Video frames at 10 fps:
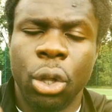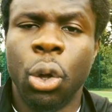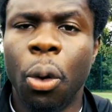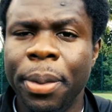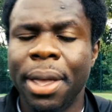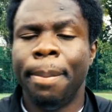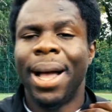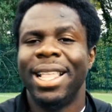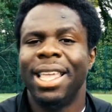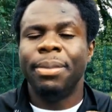know me,
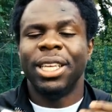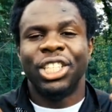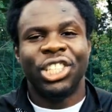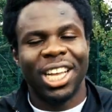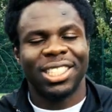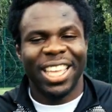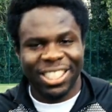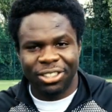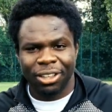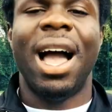my name is Jacques
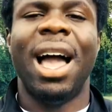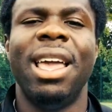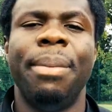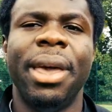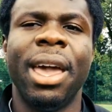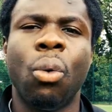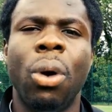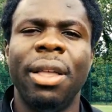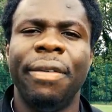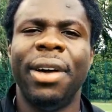Etier. I am a
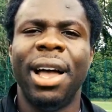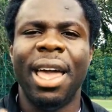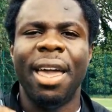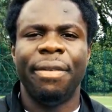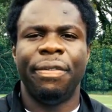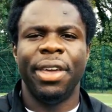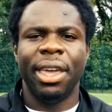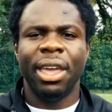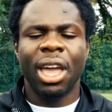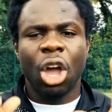qualified FA
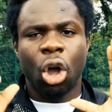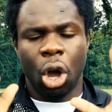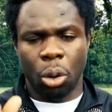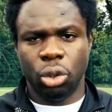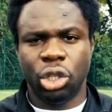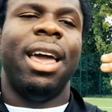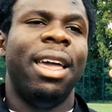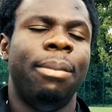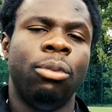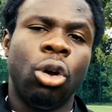coach. I
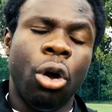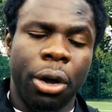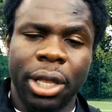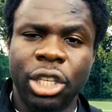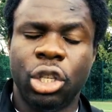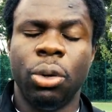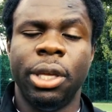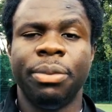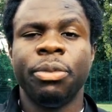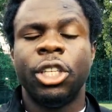am currently
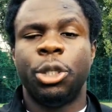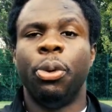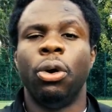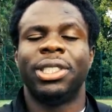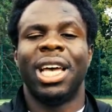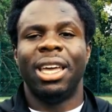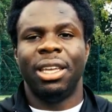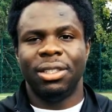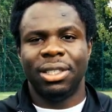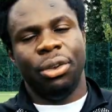studying sports
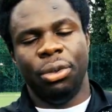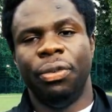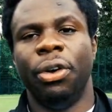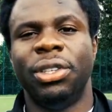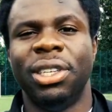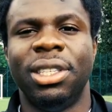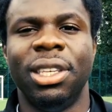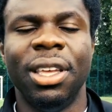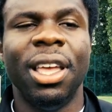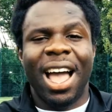science at university.